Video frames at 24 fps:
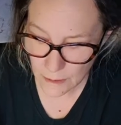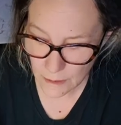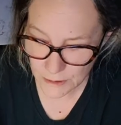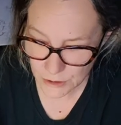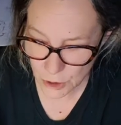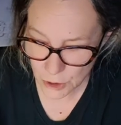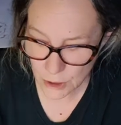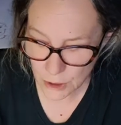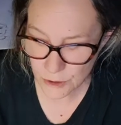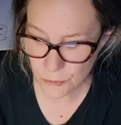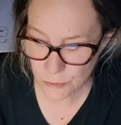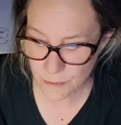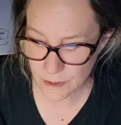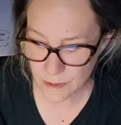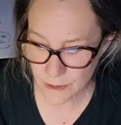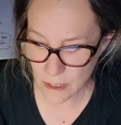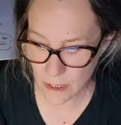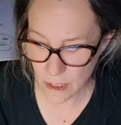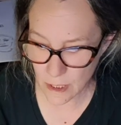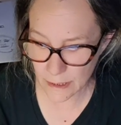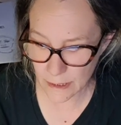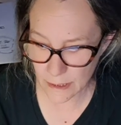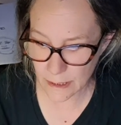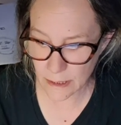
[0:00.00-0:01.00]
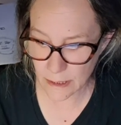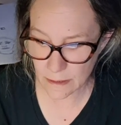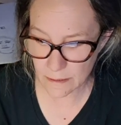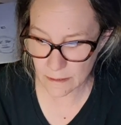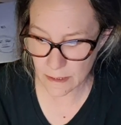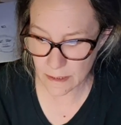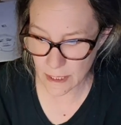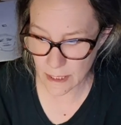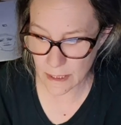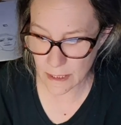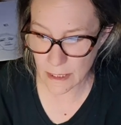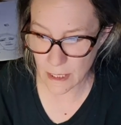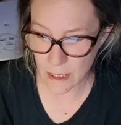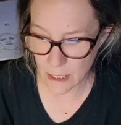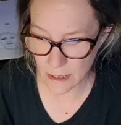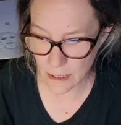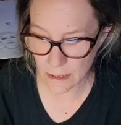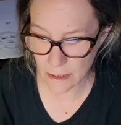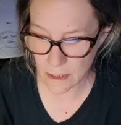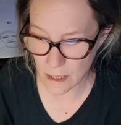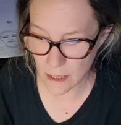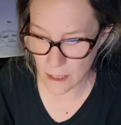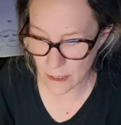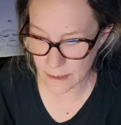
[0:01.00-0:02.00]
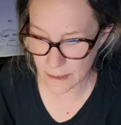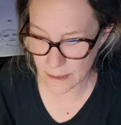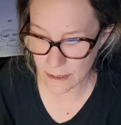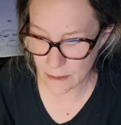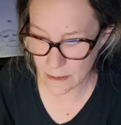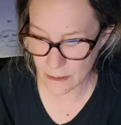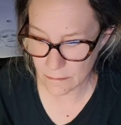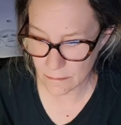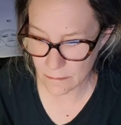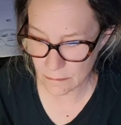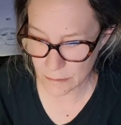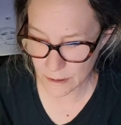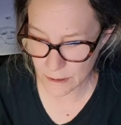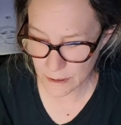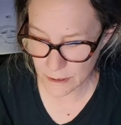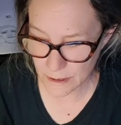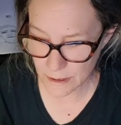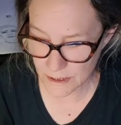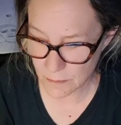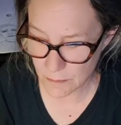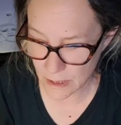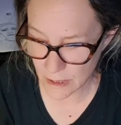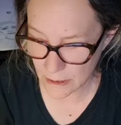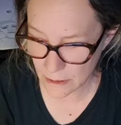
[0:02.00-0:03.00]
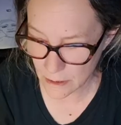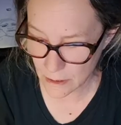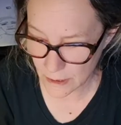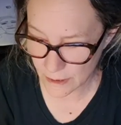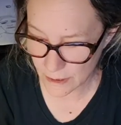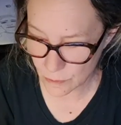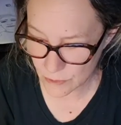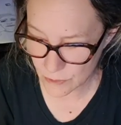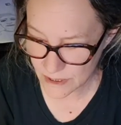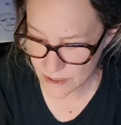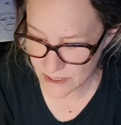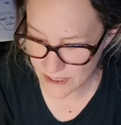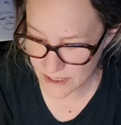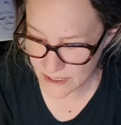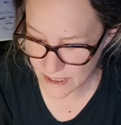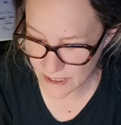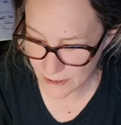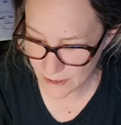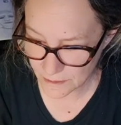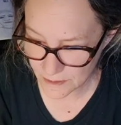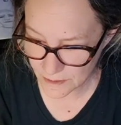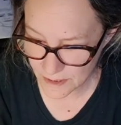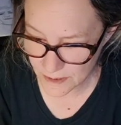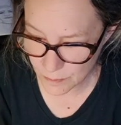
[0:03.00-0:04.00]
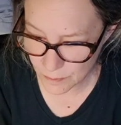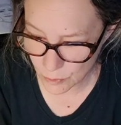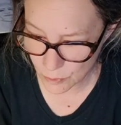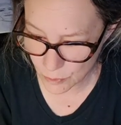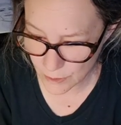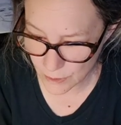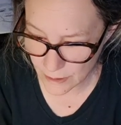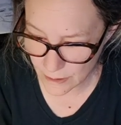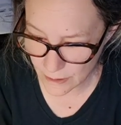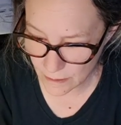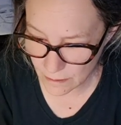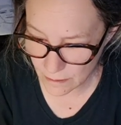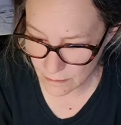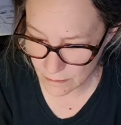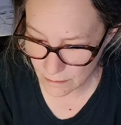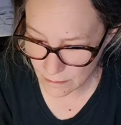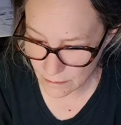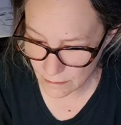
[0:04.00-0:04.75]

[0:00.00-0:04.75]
I talked with Connie, the AI Connie, because my Connie was dead at this point.